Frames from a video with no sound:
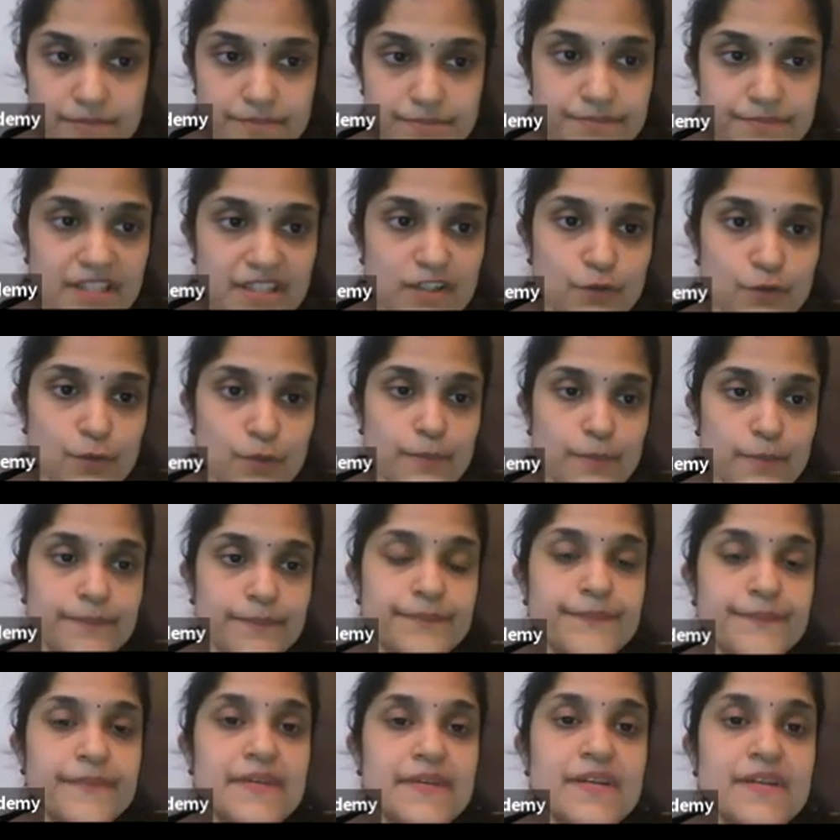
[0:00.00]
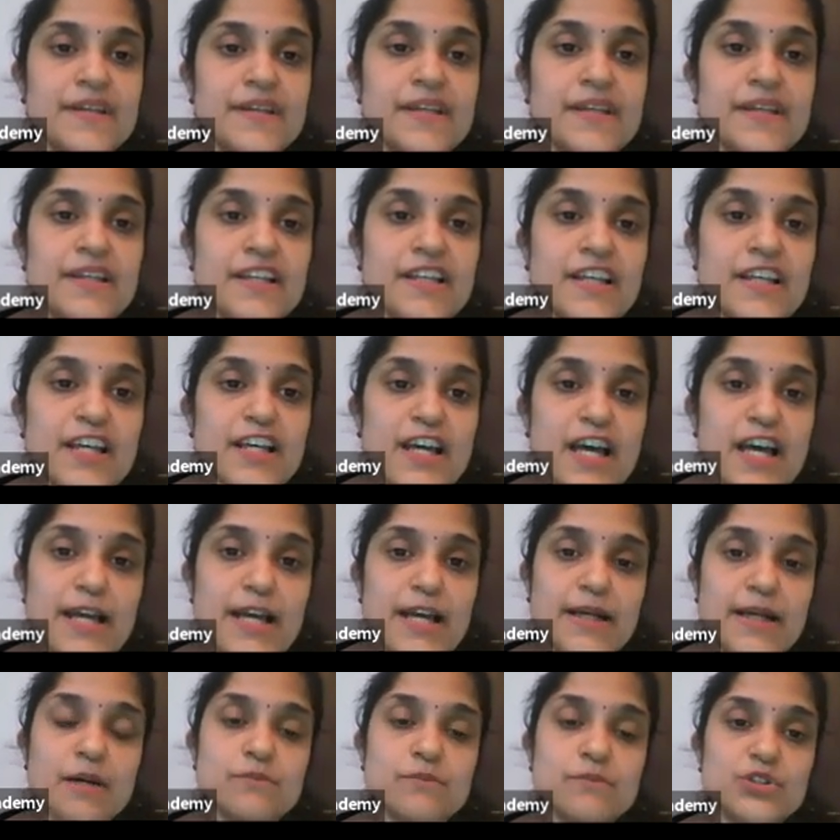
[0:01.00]
Now, I
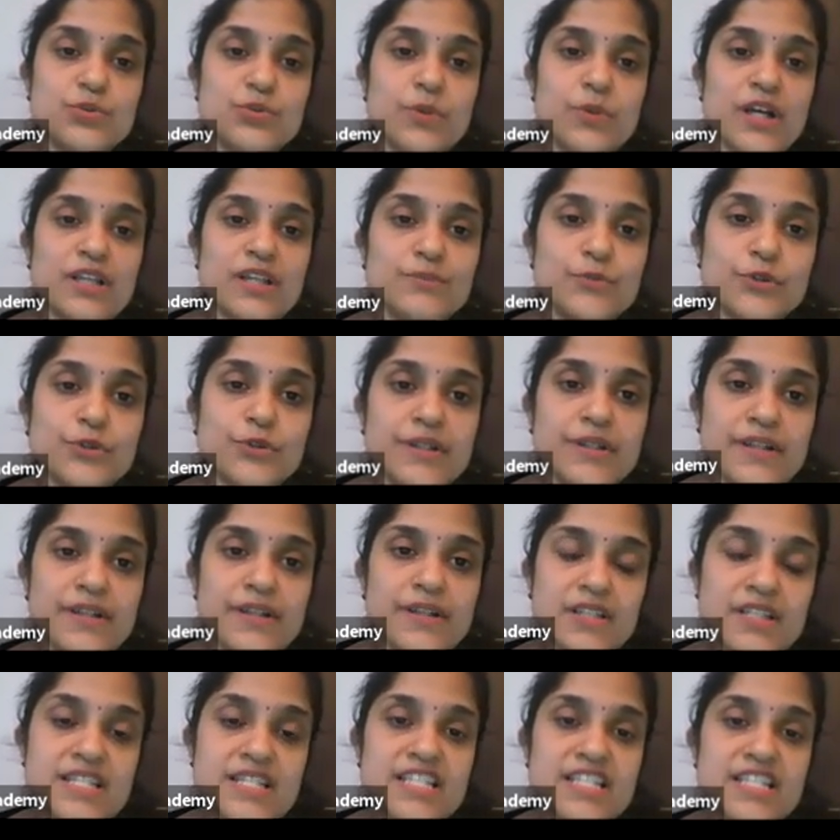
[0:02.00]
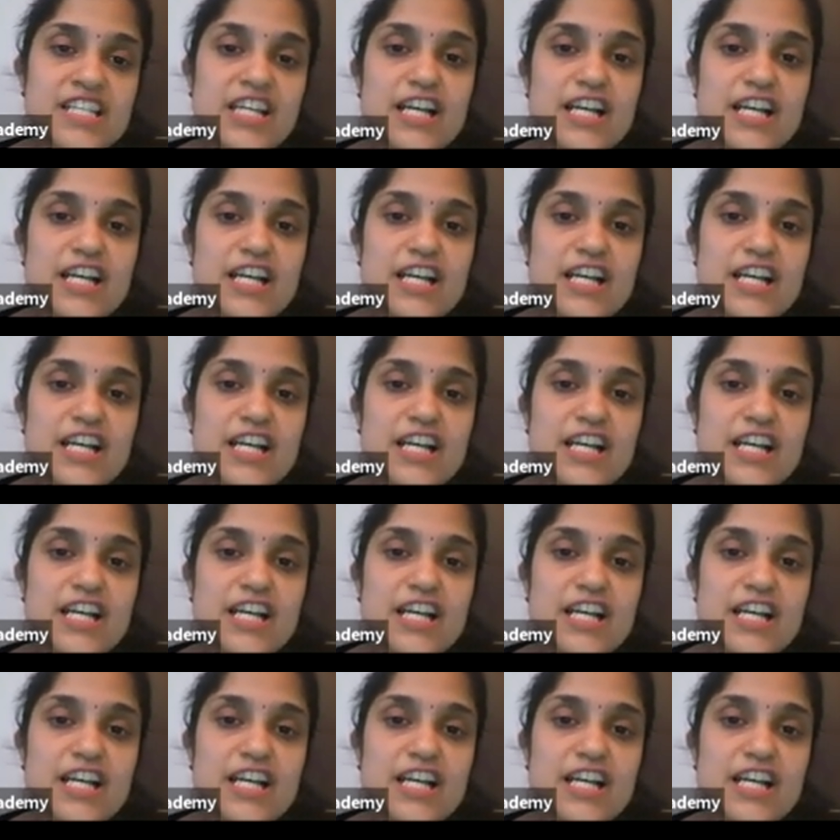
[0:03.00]
come to one more interesting